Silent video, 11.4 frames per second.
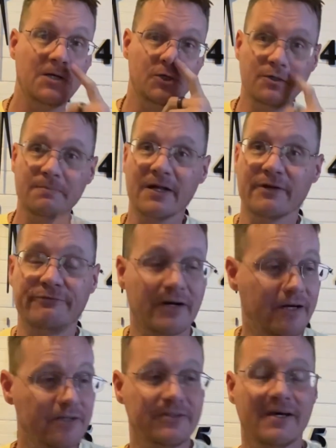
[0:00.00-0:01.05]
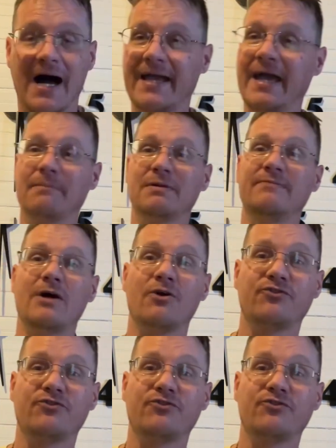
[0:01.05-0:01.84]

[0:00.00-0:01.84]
You motherfuckers, I can't believe y'all